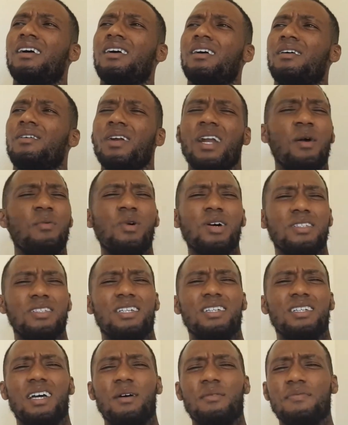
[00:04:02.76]
When I'm
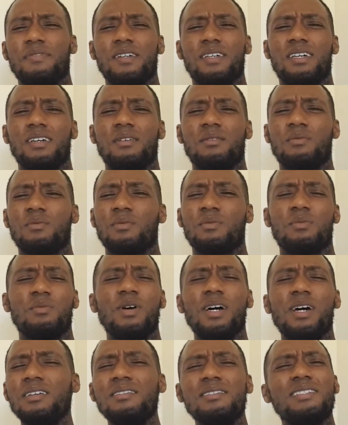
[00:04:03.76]
watching, I'm thinking, why
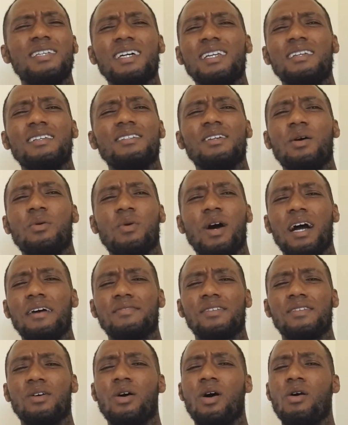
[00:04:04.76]
are you telling your wife
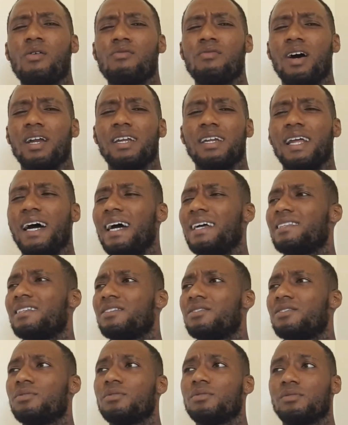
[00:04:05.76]
to go and run and hide the
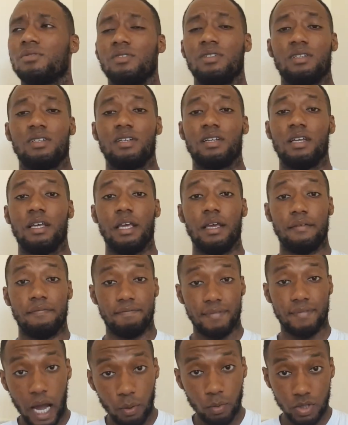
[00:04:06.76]
children? If
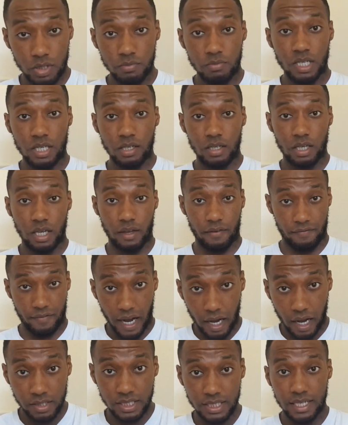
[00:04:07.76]
that was me, if I
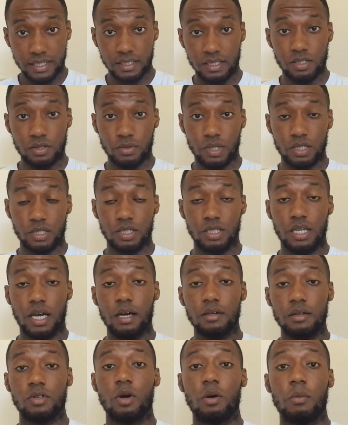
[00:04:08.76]
was in that situation, i
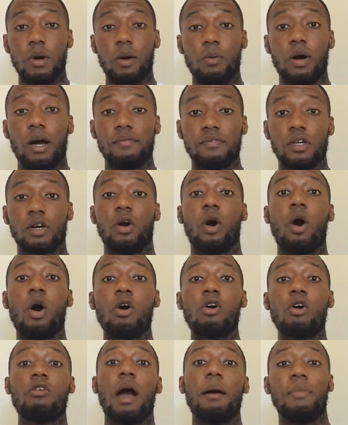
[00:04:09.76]
would tell my wife to go
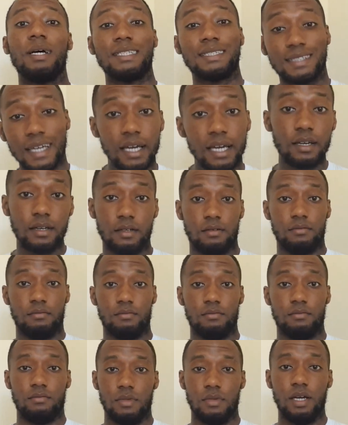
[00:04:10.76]
and grab a ting.
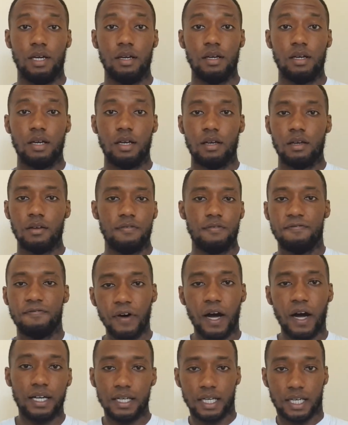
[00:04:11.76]
Yeah?
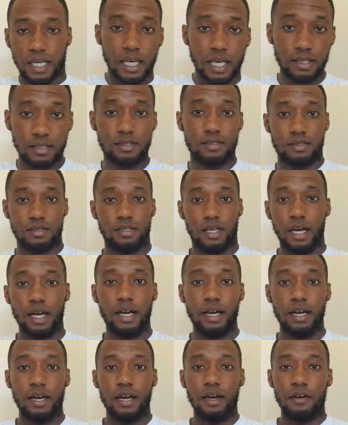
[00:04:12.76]
Fuck the kids. Yeah?
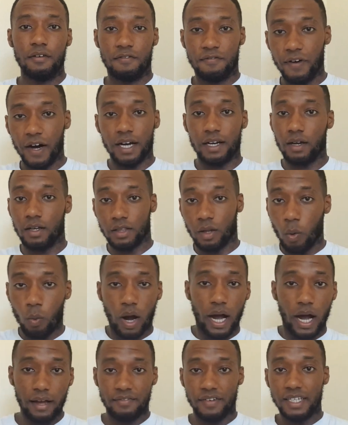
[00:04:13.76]
Fuck the
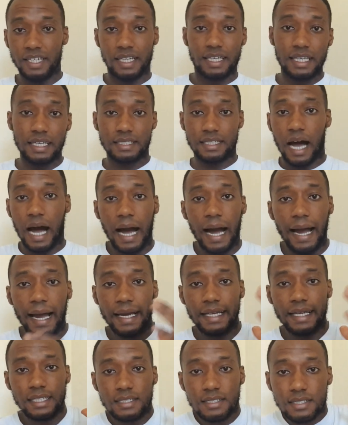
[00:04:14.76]
wife and the kids
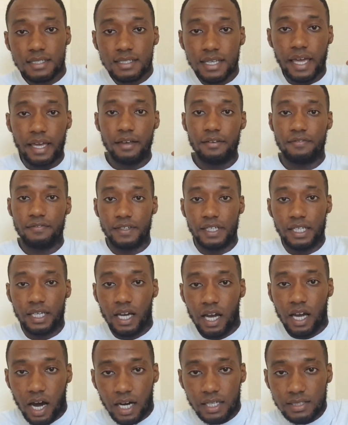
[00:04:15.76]
hiding safely
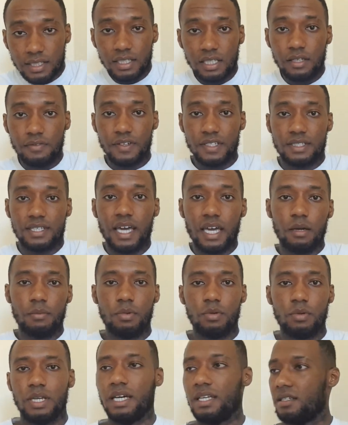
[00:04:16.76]
underneath a
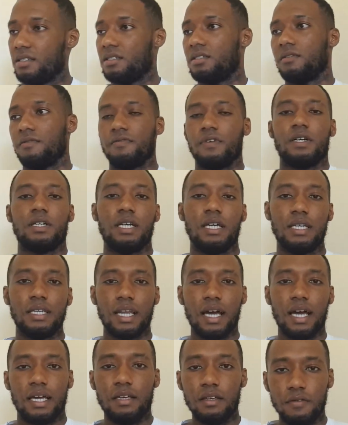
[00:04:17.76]
table like this is fucking
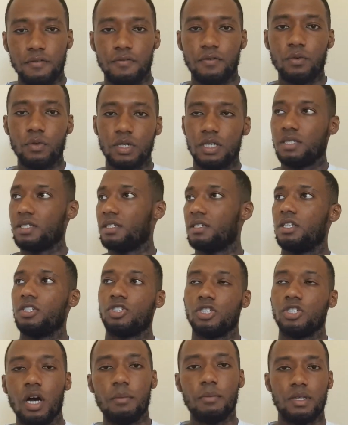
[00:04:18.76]
1940s and the
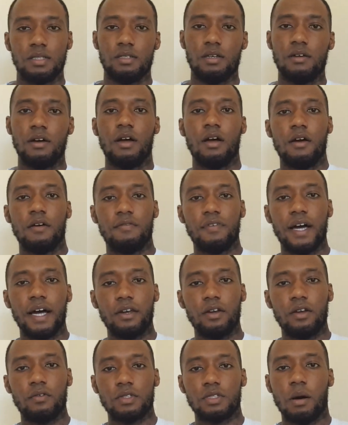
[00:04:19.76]
Germans are
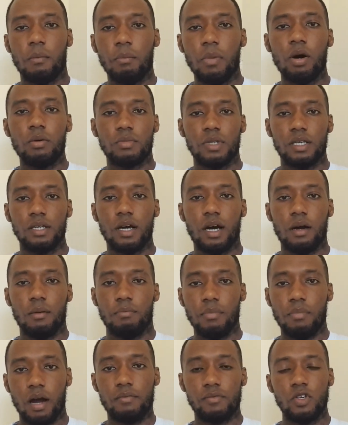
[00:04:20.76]
flying over to bomb the yard.
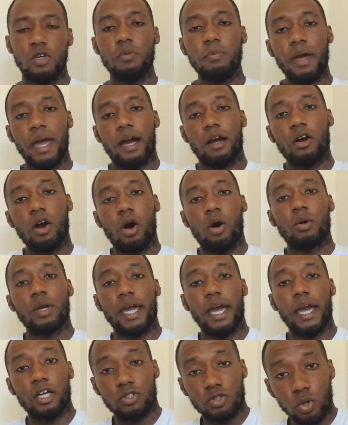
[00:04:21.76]
Bro, you better go and
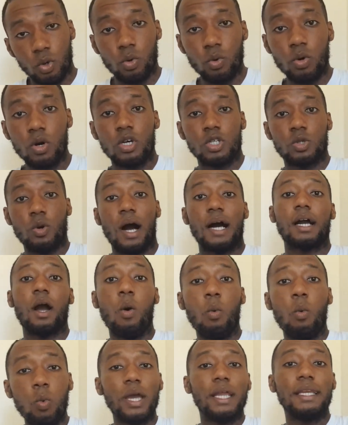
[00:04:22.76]
get a tool so I
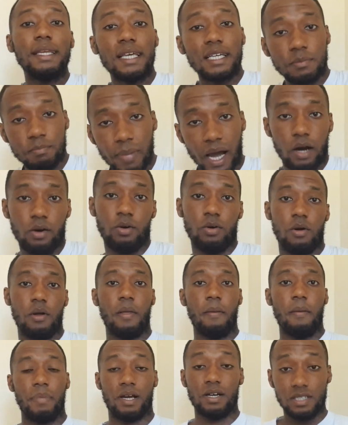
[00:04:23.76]
can win this battle.
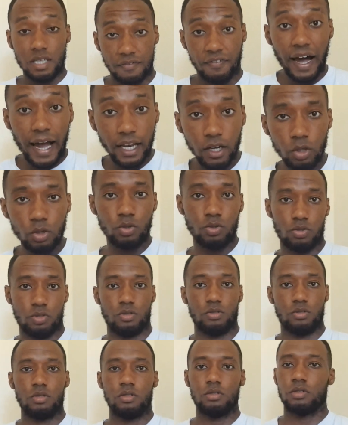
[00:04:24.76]
Because if I lose,
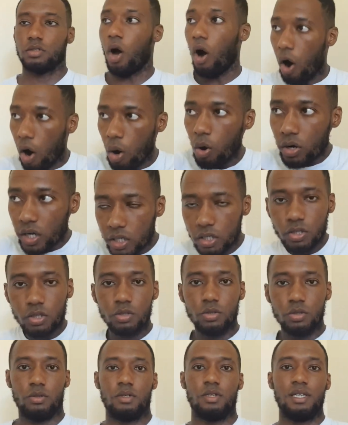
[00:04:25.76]
the whole of
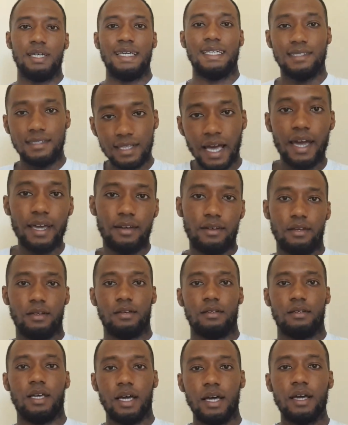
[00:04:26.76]
you is dead.
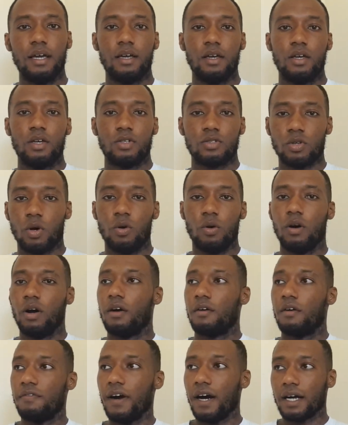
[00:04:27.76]
Yeah? So
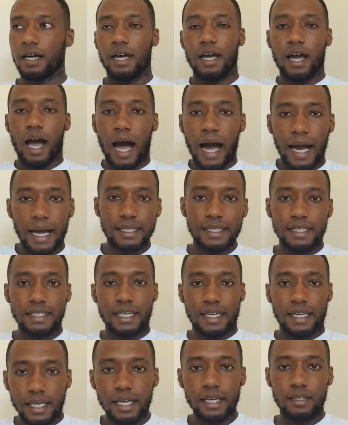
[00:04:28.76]
fuck hiding the
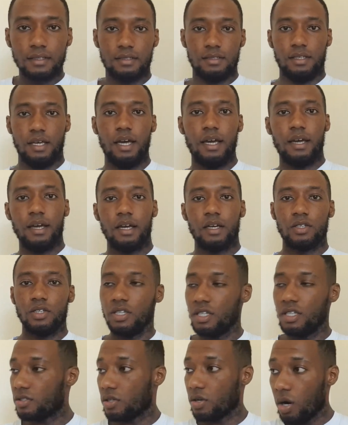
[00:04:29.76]
kids, yeah? You
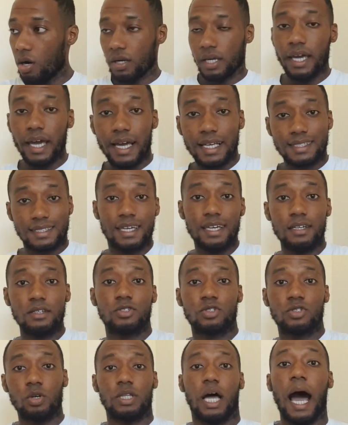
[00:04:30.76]
need to go and get a thing
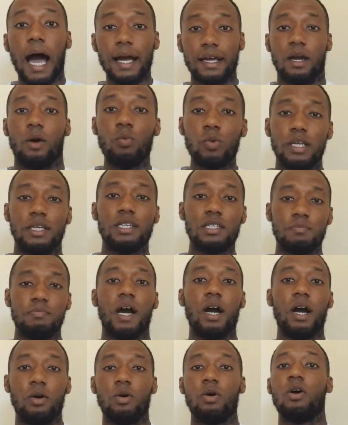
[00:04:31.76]
so that I can win this
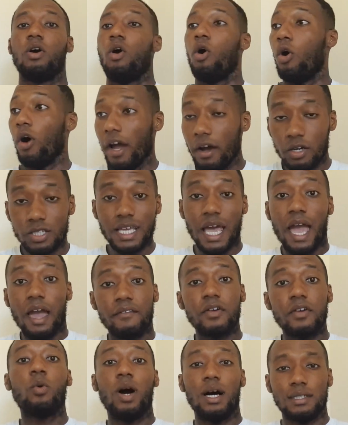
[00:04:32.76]
battle or else
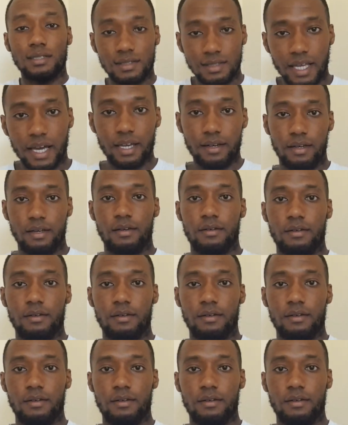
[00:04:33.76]
everyone's dead.